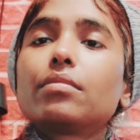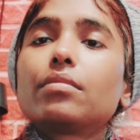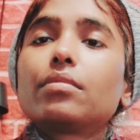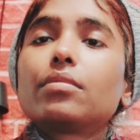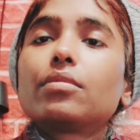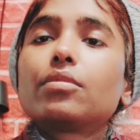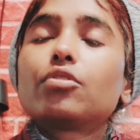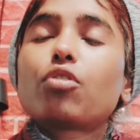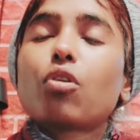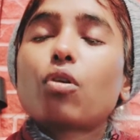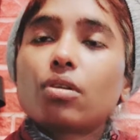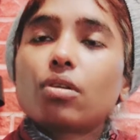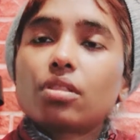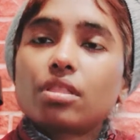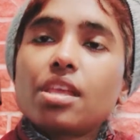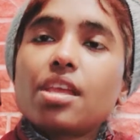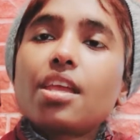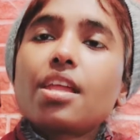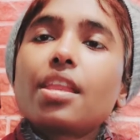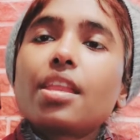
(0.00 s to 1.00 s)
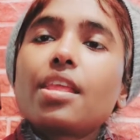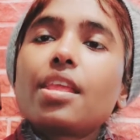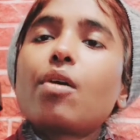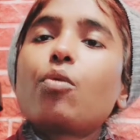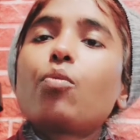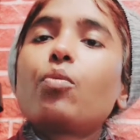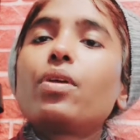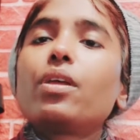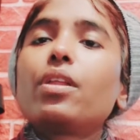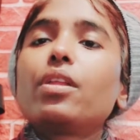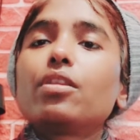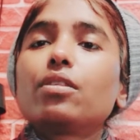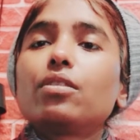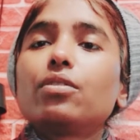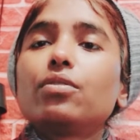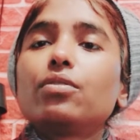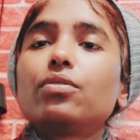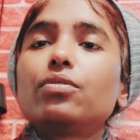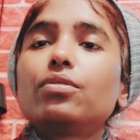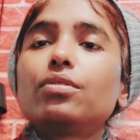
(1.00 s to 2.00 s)
dhoti kriya we
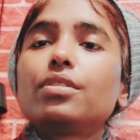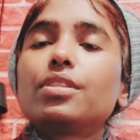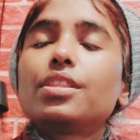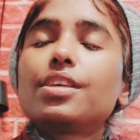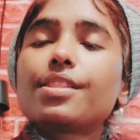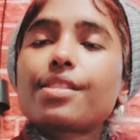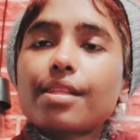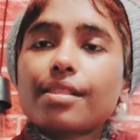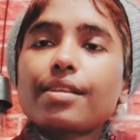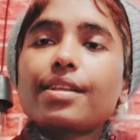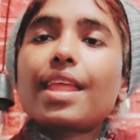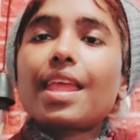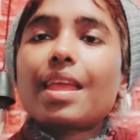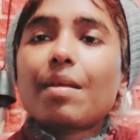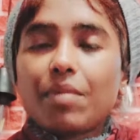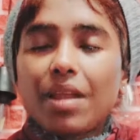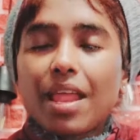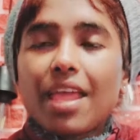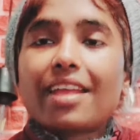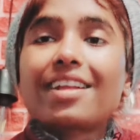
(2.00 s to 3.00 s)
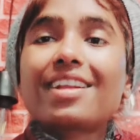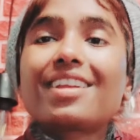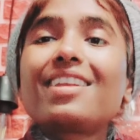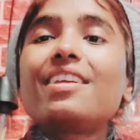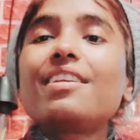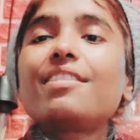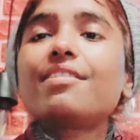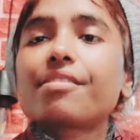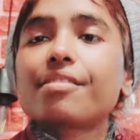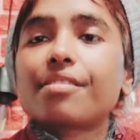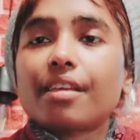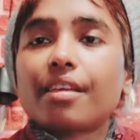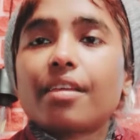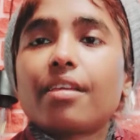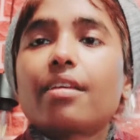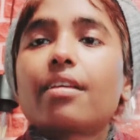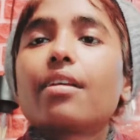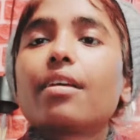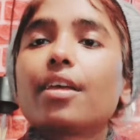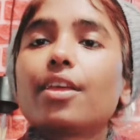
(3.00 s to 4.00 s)
include. These are the name, like cleansing
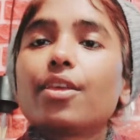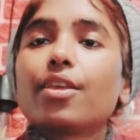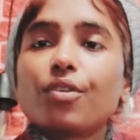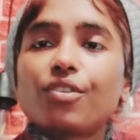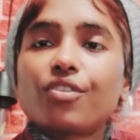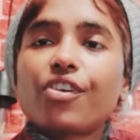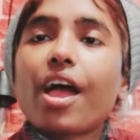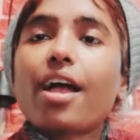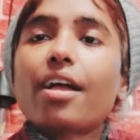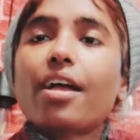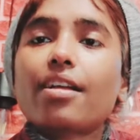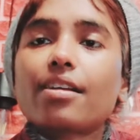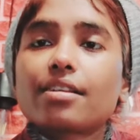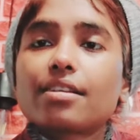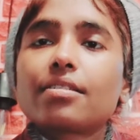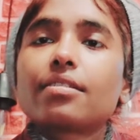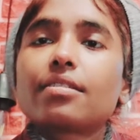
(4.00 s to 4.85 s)
your tract.